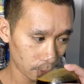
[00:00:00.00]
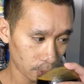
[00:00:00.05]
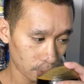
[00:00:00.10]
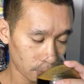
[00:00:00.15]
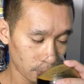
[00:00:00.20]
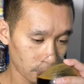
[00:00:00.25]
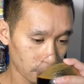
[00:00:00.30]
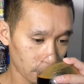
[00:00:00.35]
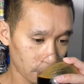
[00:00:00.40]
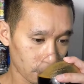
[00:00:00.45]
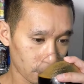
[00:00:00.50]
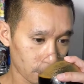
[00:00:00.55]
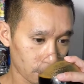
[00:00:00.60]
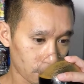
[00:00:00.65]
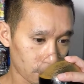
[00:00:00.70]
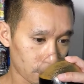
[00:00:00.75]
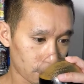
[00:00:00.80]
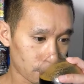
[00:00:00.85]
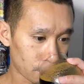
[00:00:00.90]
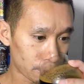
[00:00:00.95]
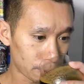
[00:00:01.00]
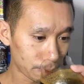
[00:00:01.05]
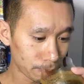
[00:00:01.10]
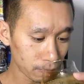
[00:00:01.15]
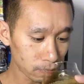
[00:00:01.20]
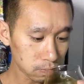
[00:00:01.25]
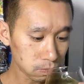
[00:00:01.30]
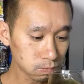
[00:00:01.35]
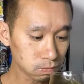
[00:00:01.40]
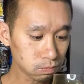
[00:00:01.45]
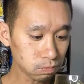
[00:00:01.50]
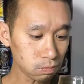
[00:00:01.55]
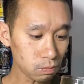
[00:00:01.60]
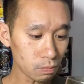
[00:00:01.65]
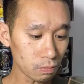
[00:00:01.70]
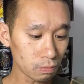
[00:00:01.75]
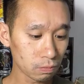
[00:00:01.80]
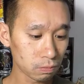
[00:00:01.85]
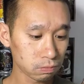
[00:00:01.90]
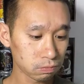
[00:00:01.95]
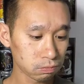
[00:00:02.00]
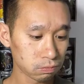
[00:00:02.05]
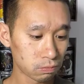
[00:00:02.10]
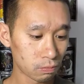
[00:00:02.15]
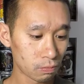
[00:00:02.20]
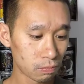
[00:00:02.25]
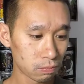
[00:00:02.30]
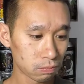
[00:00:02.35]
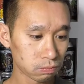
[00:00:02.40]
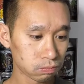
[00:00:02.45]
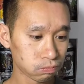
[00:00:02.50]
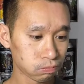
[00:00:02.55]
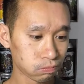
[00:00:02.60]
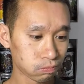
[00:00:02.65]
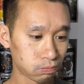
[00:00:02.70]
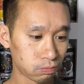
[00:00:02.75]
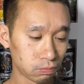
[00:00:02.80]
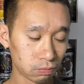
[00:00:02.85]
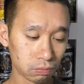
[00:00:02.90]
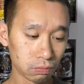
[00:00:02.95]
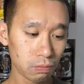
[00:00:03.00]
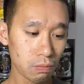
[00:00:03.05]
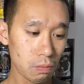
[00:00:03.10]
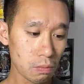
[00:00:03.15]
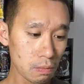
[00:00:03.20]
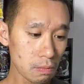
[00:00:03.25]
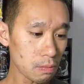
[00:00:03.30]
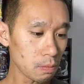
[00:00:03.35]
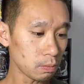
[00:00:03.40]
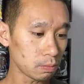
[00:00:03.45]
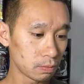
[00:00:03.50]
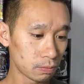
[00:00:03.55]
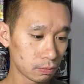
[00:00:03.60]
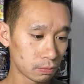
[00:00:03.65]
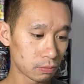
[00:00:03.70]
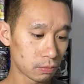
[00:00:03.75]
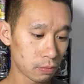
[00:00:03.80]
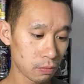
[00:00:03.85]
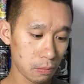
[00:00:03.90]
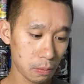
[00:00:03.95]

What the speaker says: (no one is talking)